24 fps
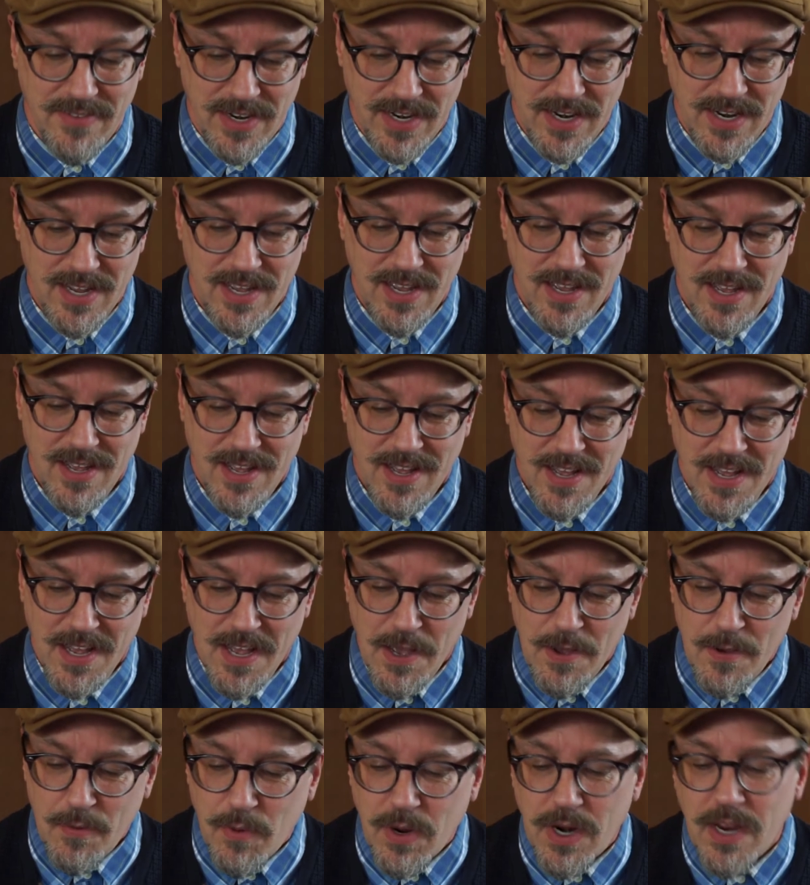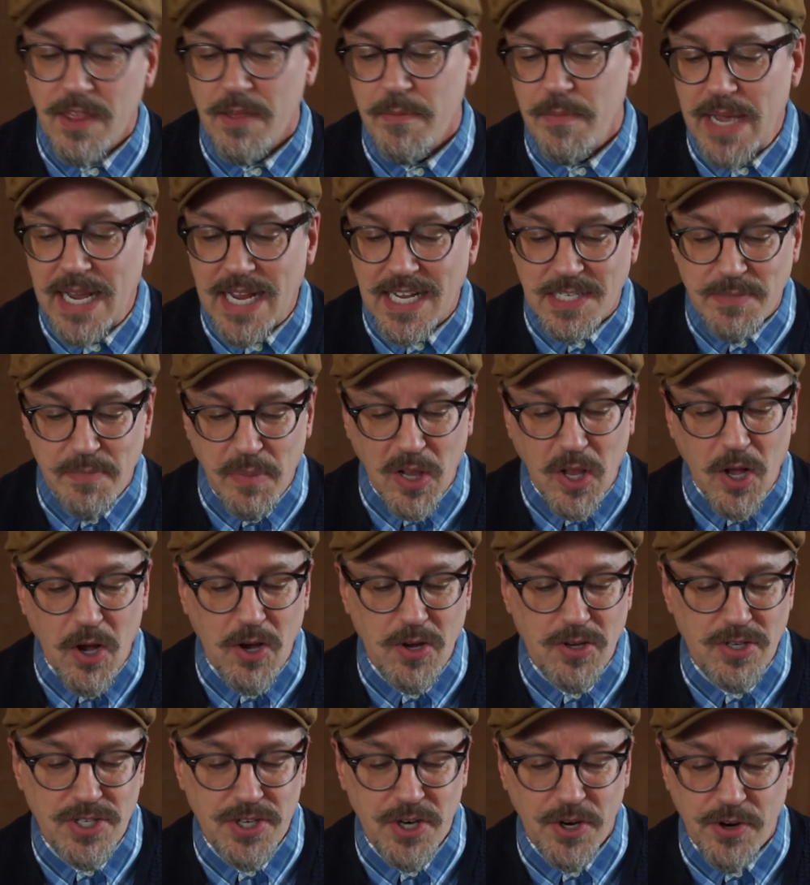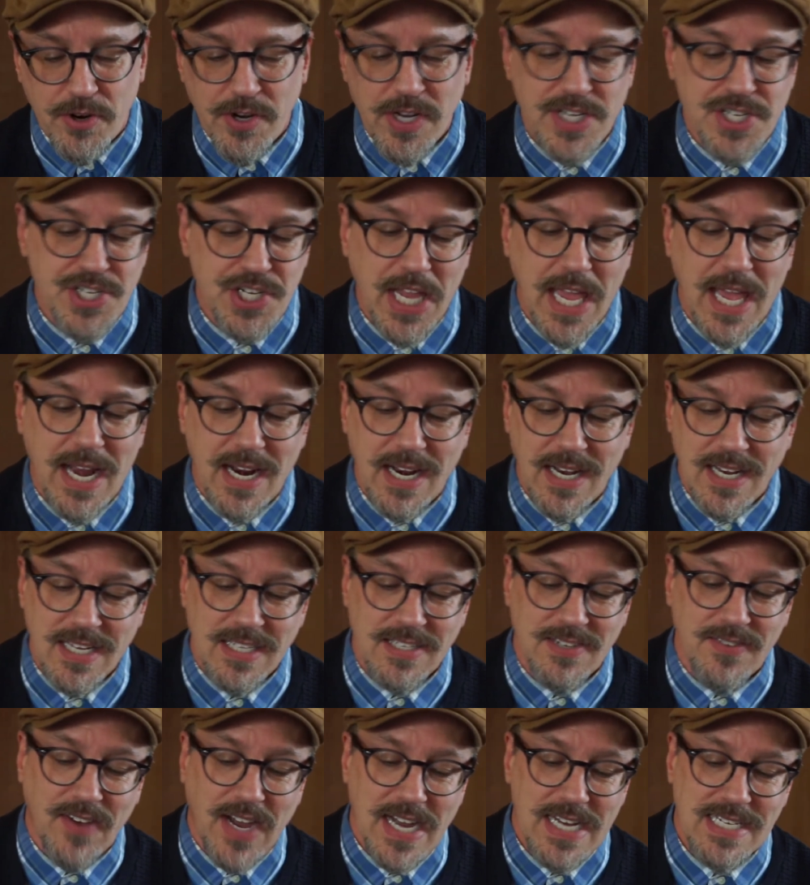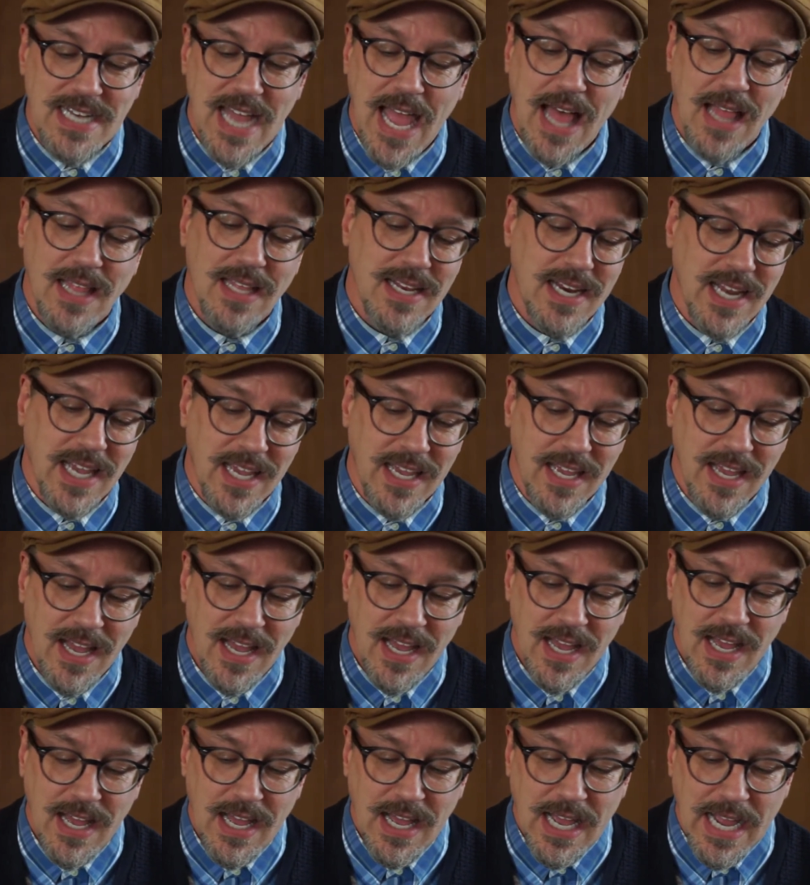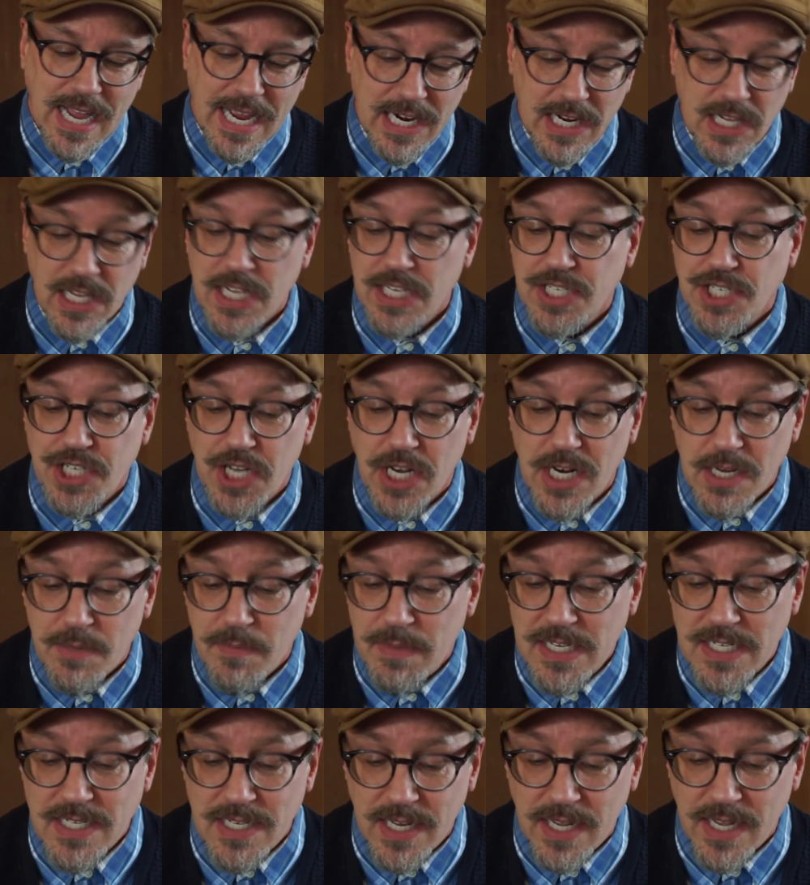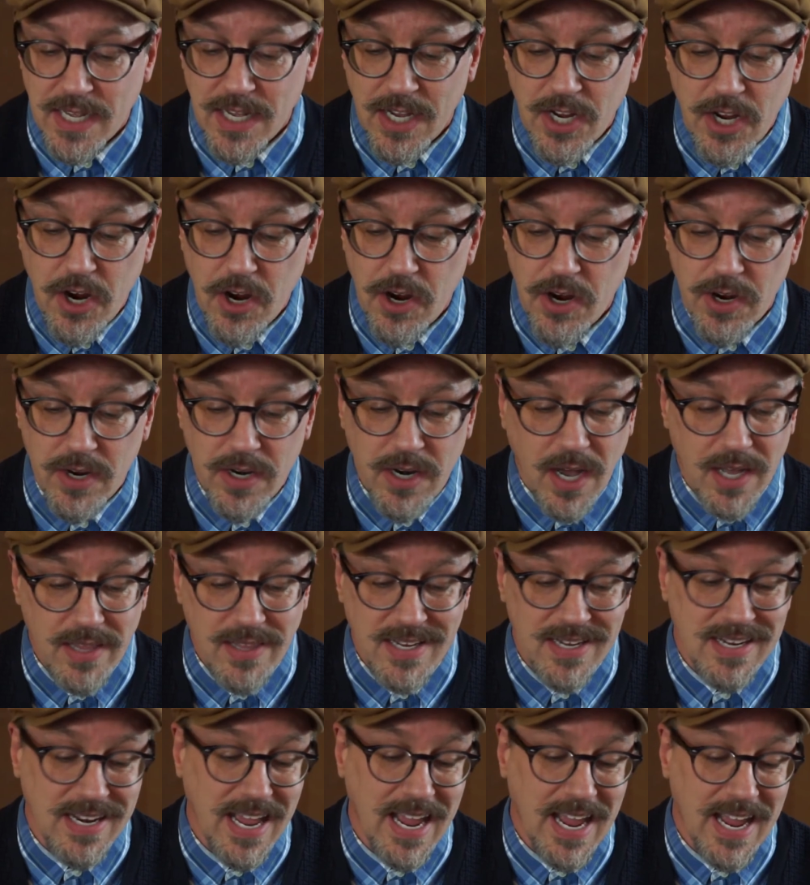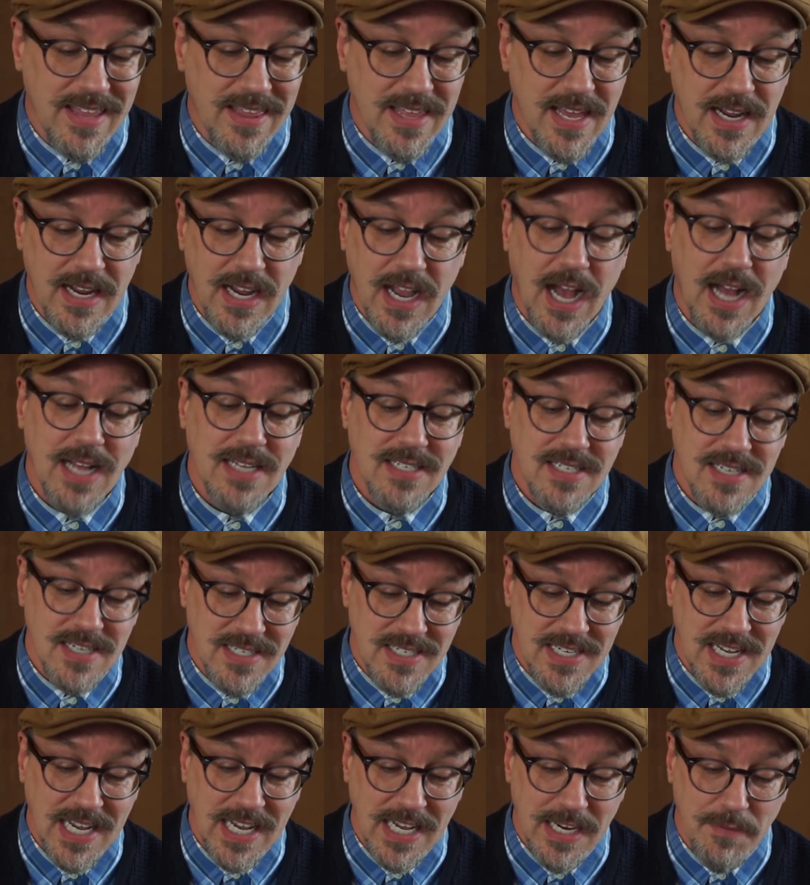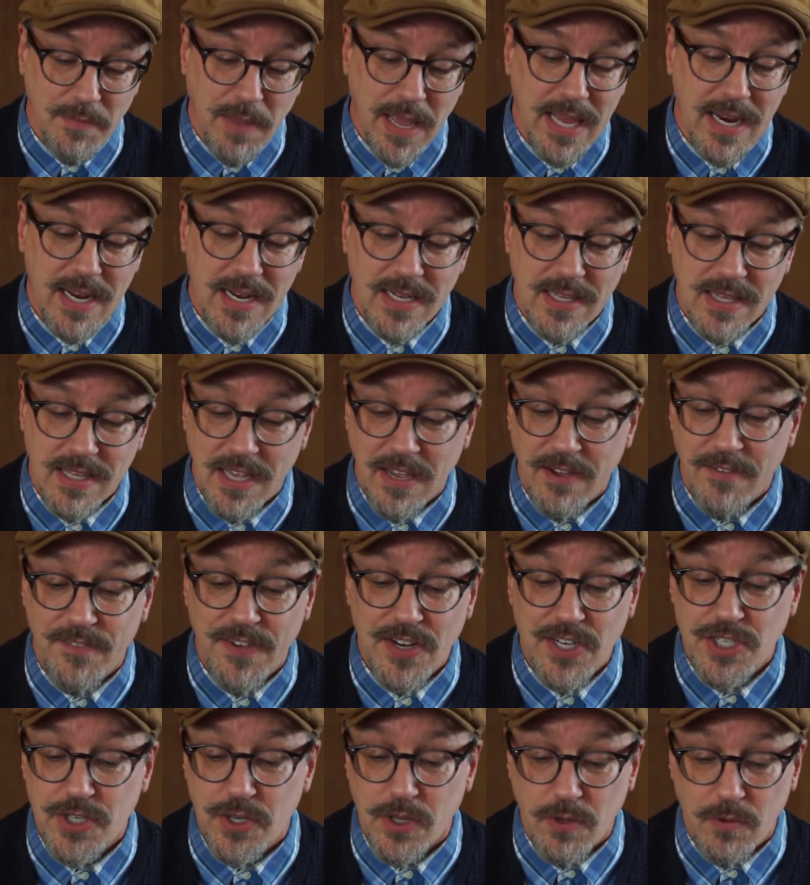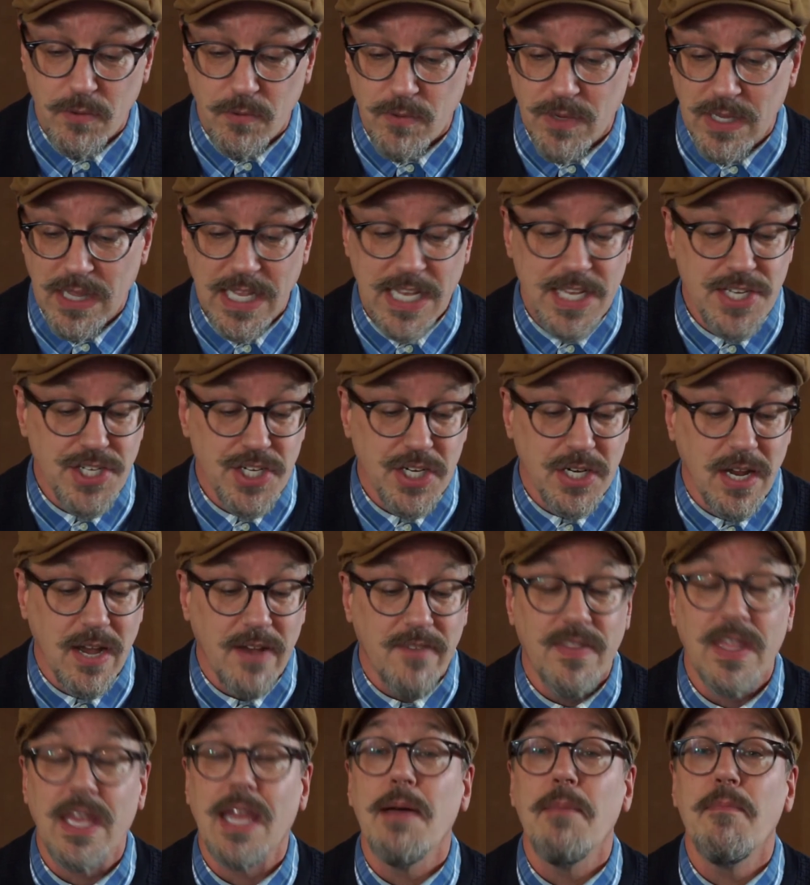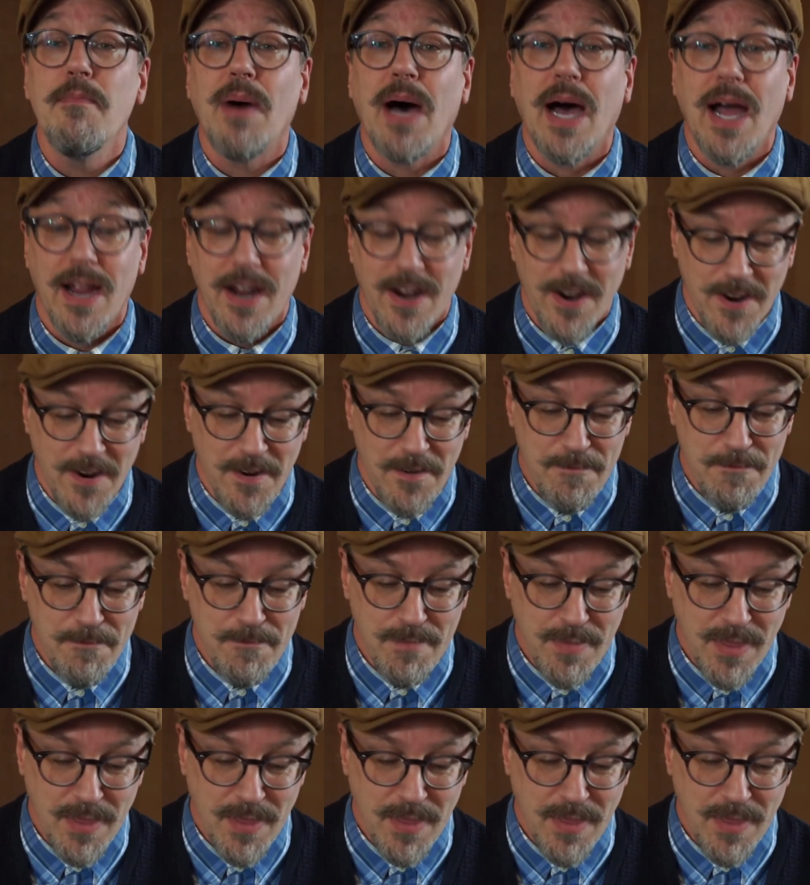even. One of the biggest blows to Christianity's vitality and legitimacy occurred on the day that Constantine made it the official religion of the empire.